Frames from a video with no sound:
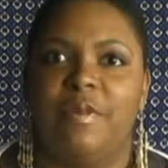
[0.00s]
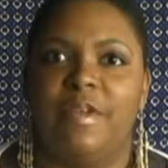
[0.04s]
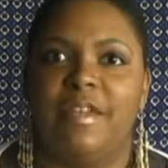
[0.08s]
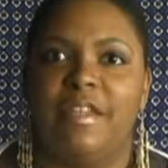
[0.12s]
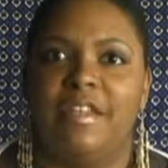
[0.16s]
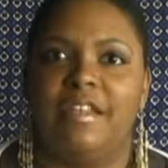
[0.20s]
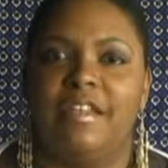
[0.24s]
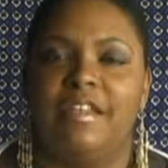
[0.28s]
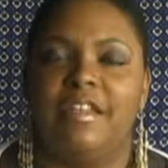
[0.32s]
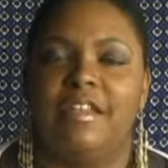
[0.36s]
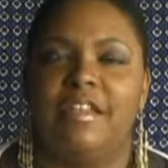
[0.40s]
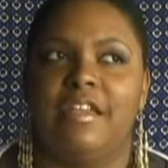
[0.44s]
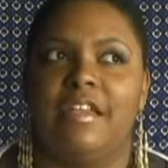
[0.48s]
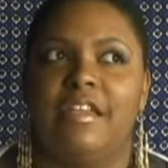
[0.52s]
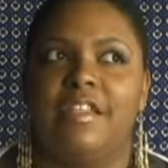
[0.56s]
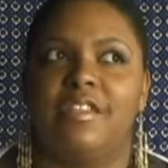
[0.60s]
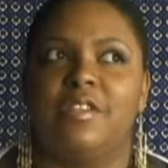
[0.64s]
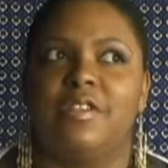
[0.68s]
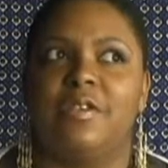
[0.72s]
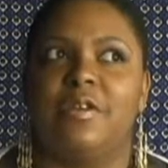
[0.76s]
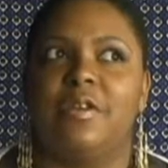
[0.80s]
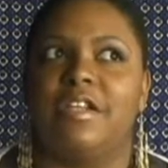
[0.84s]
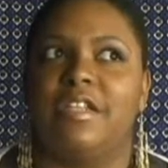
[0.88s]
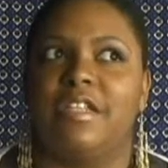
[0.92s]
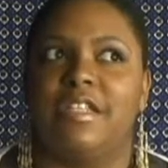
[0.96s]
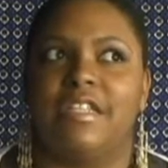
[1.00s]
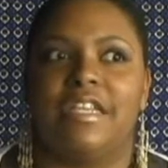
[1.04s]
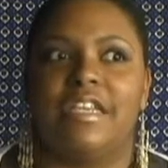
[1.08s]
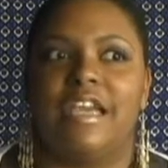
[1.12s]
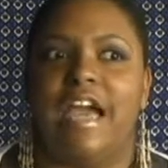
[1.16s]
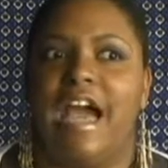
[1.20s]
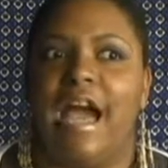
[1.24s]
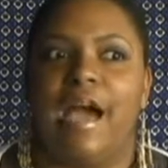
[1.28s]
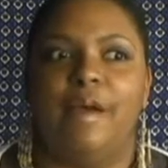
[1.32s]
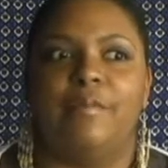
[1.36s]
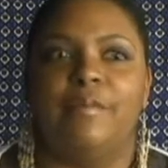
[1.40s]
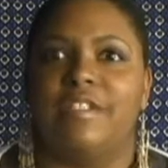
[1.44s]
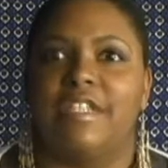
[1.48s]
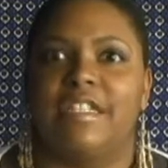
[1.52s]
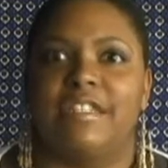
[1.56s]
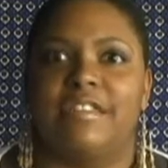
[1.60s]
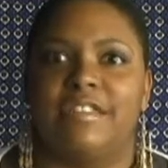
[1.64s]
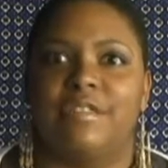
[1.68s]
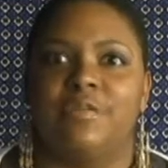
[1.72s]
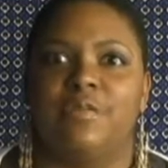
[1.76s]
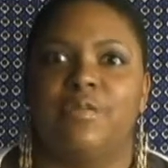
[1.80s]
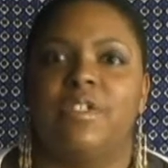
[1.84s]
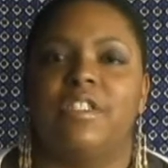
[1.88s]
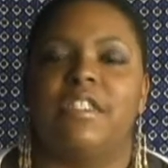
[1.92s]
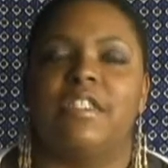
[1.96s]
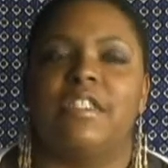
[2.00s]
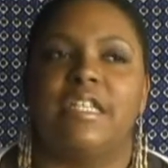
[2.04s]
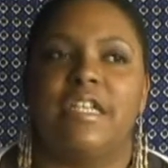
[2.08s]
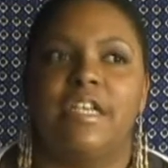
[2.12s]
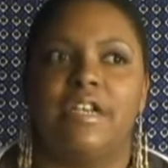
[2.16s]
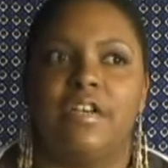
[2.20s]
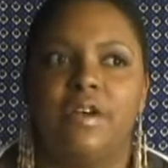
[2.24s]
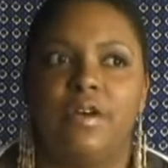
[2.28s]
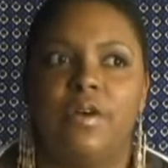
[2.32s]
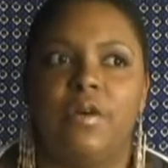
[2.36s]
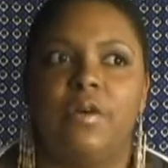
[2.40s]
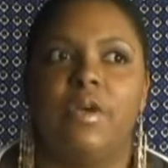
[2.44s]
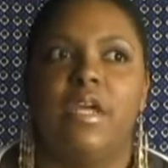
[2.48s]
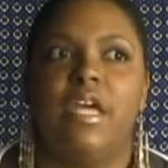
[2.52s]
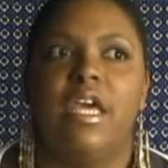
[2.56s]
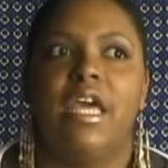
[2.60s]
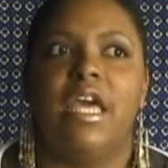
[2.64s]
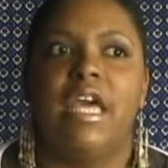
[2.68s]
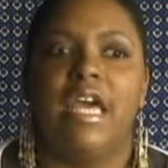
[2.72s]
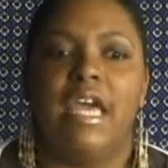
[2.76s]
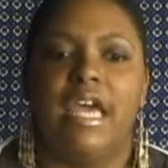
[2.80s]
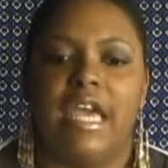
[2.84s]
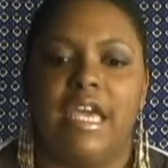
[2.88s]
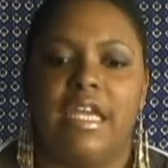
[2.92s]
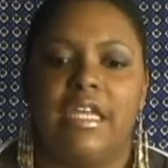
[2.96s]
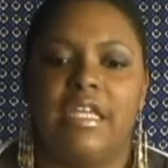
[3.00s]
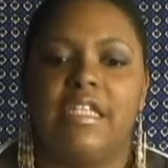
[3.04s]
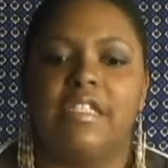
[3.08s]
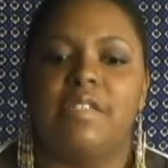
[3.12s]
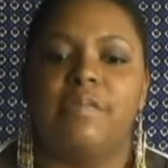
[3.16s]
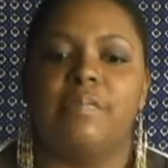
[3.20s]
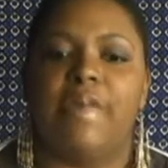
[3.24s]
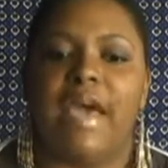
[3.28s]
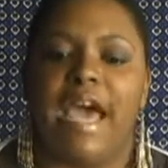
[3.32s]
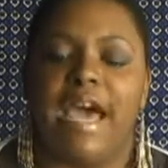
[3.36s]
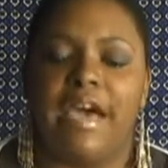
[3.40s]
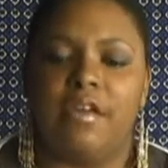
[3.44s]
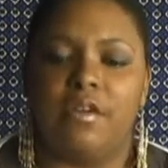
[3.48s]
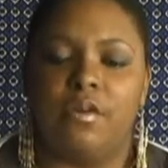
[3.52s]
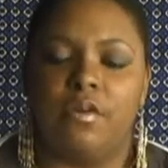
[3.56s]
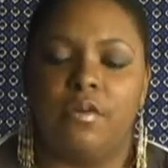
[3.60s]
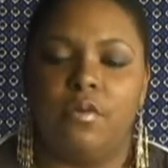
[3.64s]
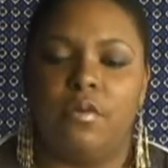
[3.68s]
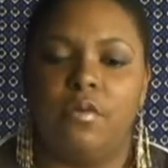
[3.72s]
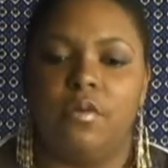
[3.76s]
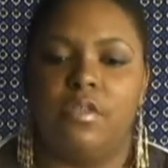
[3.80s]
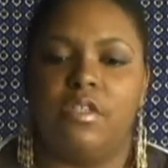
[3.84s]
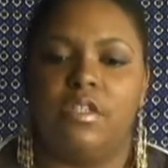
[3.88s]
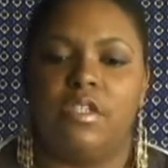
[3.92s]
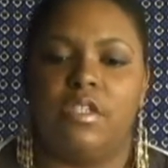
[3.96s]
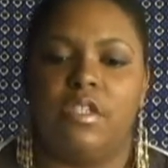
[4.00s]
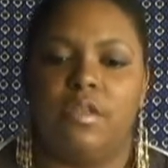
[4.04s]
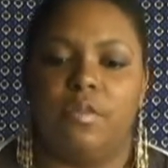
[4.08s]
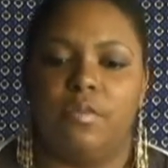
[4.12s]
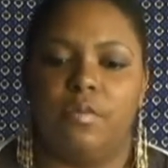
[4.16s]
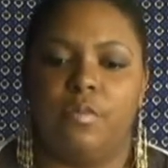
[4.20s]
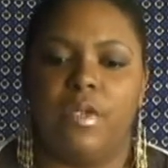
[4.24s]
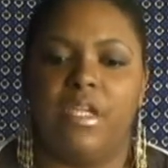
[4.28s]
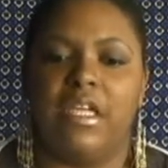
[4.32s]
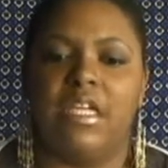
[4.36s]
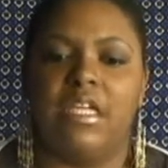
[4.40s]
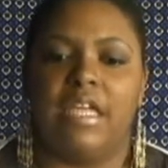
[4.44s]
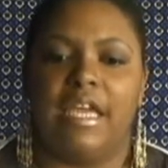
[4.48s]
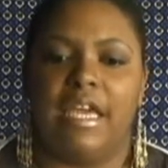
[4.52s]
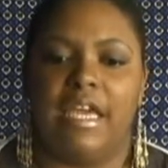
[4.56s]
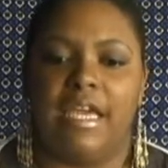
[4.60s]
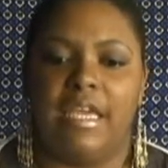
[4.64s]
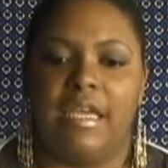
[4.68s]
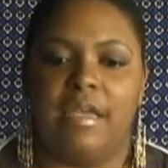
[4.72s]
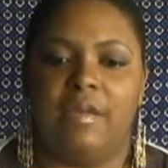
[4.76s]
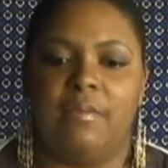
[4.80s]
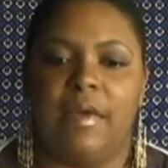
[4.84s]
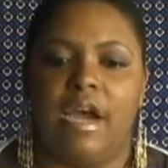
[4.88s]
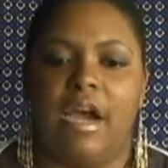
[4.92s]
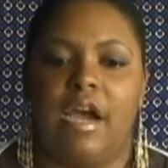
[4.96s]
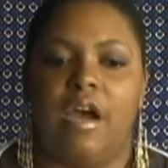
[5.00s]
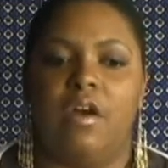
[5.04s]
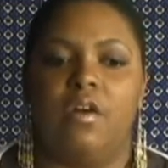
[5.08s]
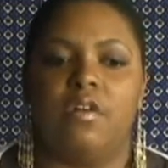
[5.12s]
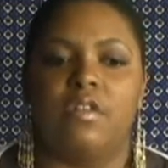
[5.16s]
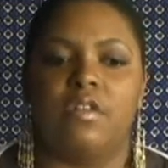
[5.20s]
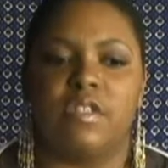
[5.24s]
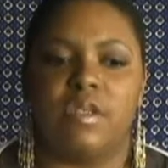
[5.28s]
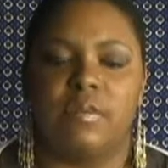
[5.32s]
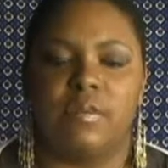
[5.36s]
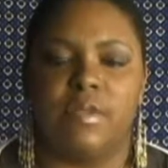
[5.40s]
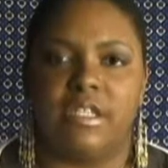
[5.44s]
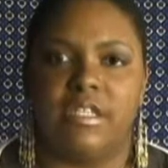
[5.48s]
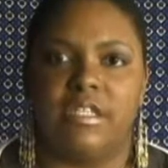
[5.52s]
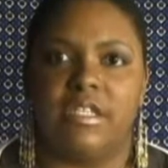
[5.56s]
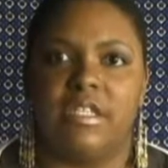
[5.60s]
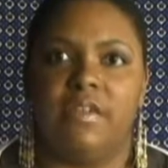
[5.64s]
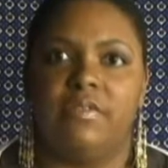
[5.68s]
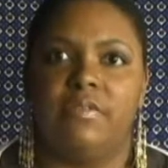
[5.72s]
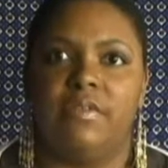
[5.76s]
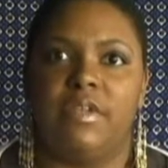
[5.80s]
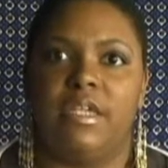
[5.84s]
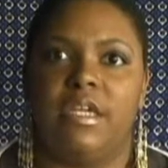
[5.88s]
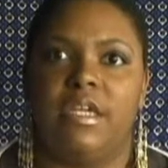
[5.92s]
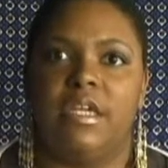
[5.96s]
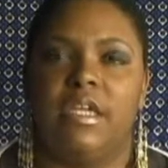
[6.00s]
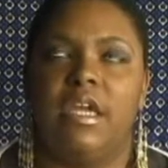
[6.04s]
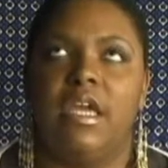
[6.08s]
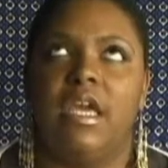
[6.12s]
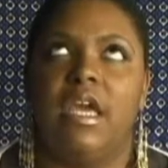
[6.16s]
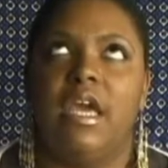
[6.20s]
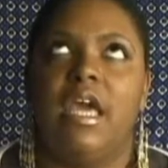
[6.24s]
been historically objects, and we're still in this battle to reclaim our own subjectivity.